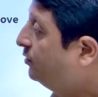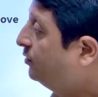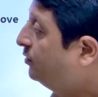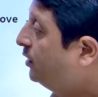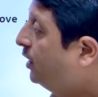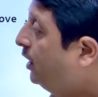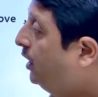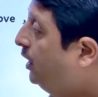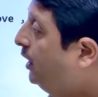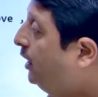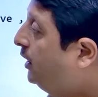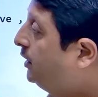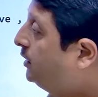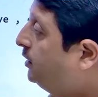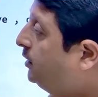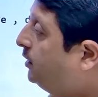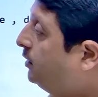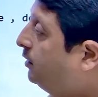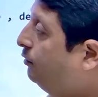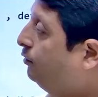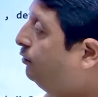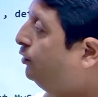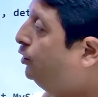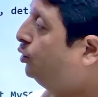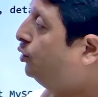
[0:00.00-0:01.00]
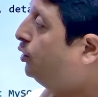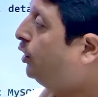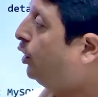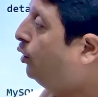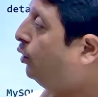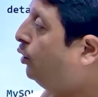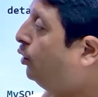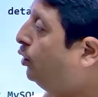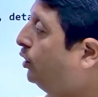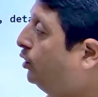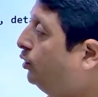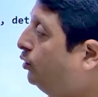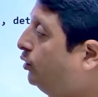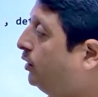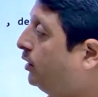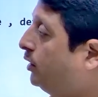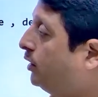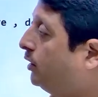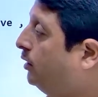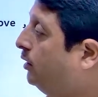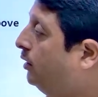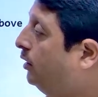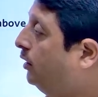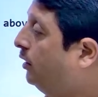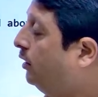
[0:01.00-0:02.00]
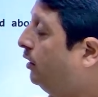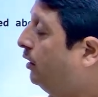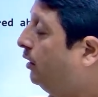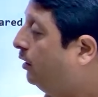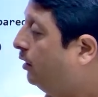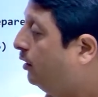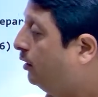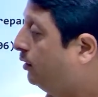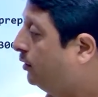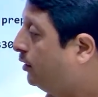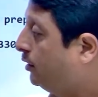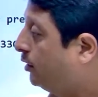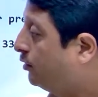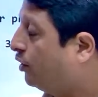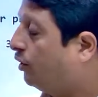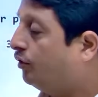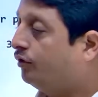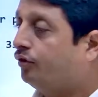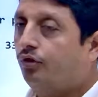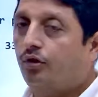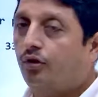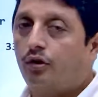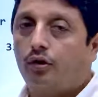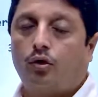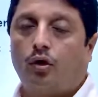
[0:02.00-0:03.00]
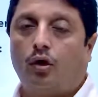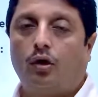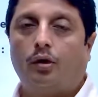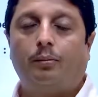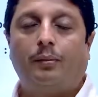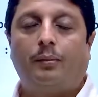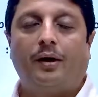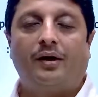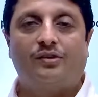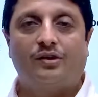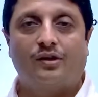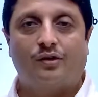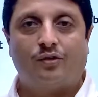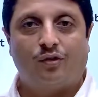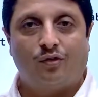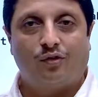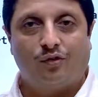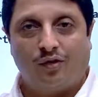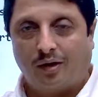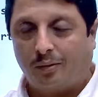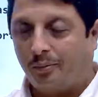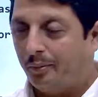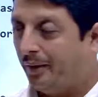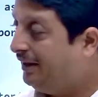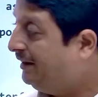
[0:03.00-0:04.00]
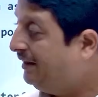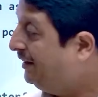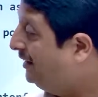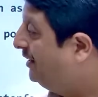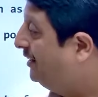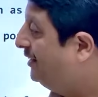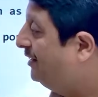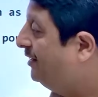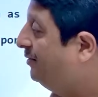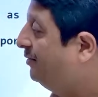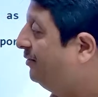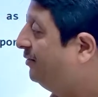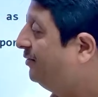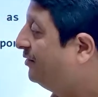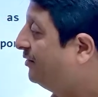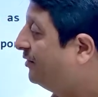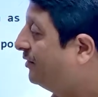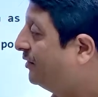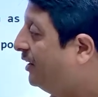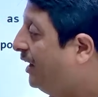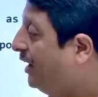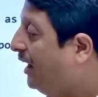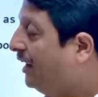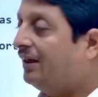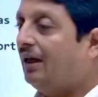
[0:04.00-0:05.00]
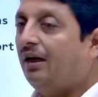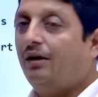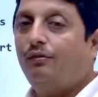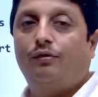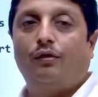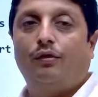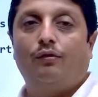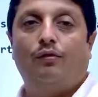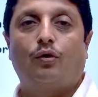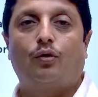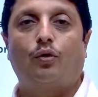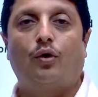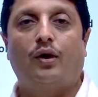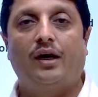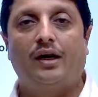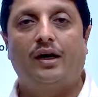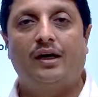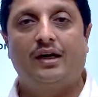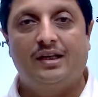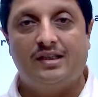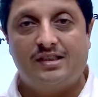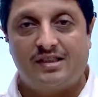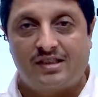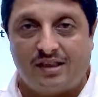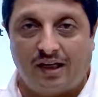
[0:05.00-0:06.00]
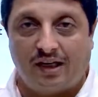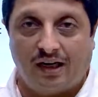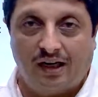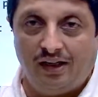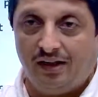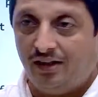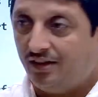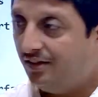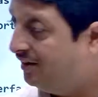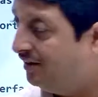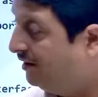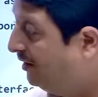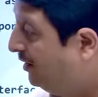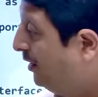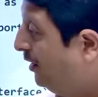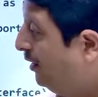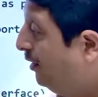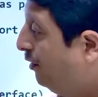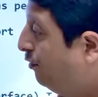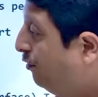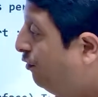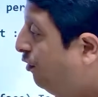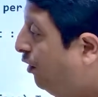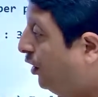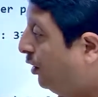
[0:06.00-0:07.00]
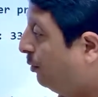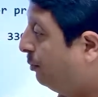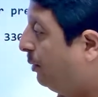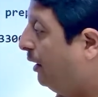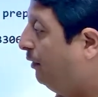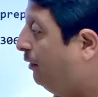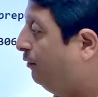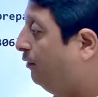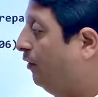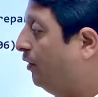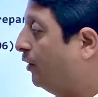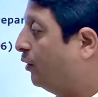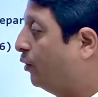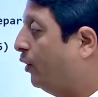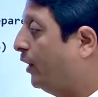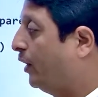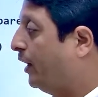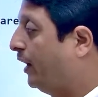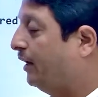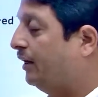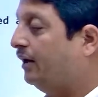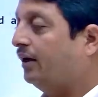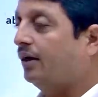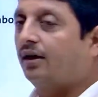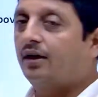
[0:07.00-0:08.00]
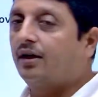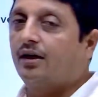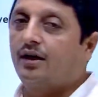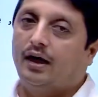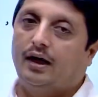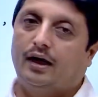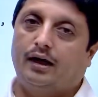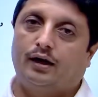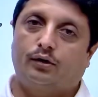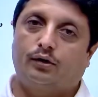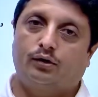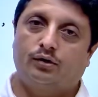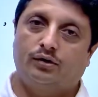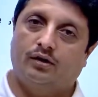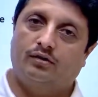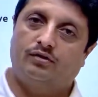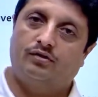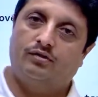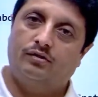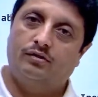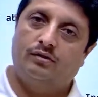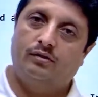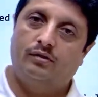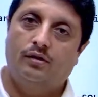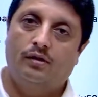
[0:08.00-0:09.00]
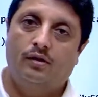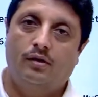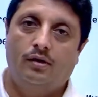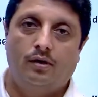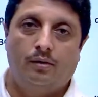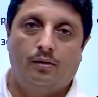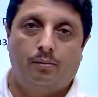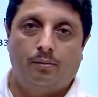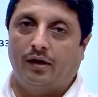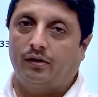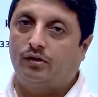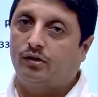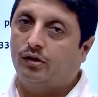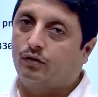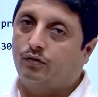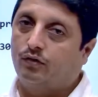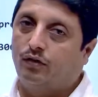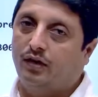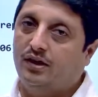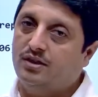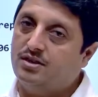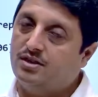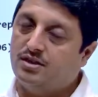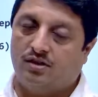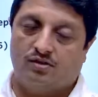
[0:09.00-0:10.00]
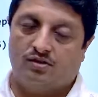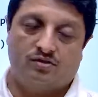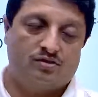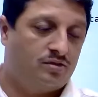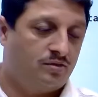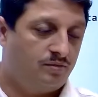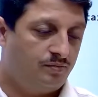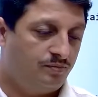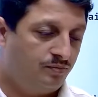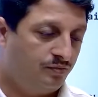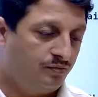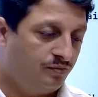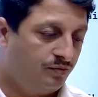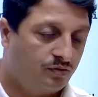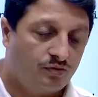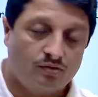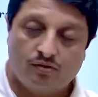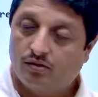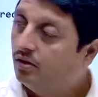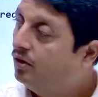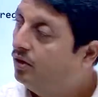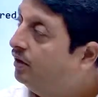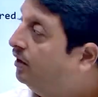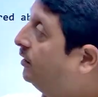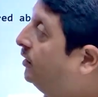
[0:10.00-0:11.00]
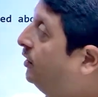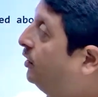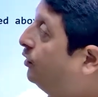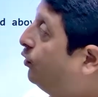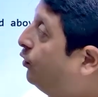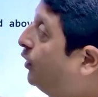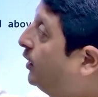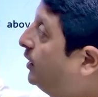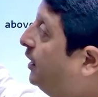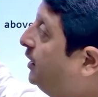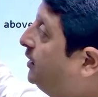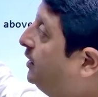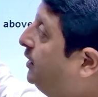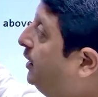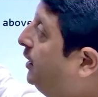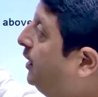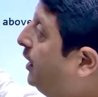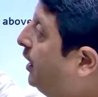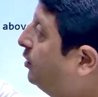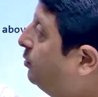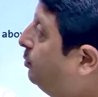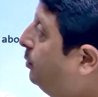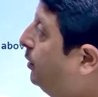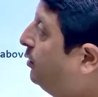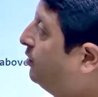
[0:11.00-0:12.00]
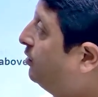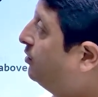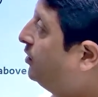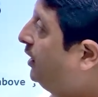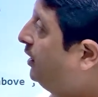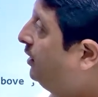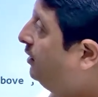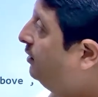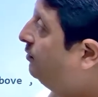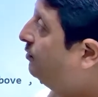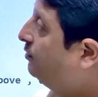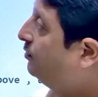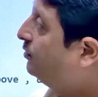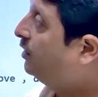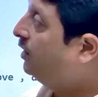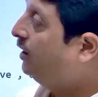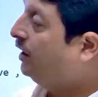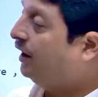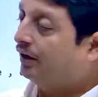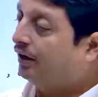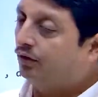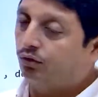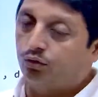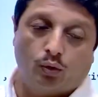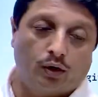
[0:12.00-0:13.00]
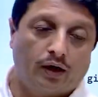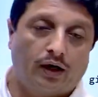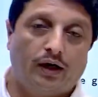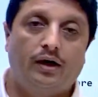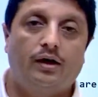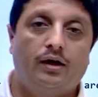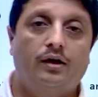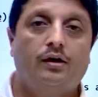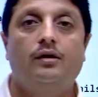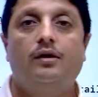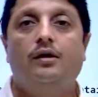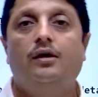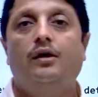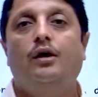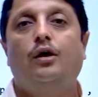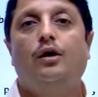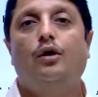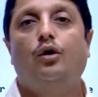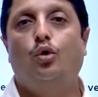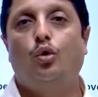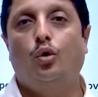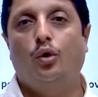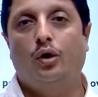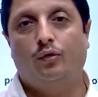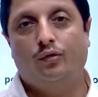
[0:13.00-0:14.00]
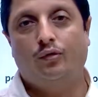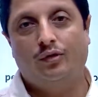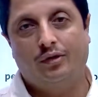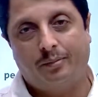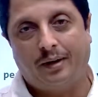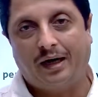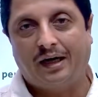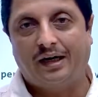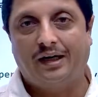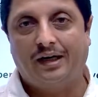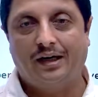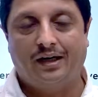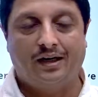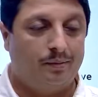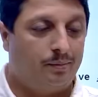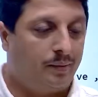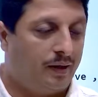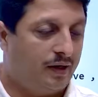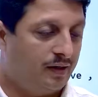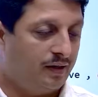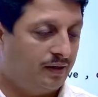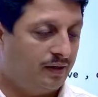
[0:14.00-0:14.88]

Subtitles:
Later you download the software called MySQL Workbench, and then we will go ahead and install it, followed by we will go ahead and connect to this MySQL instance. This is what the agenda has been set. Let's go ahead and do it with practical part.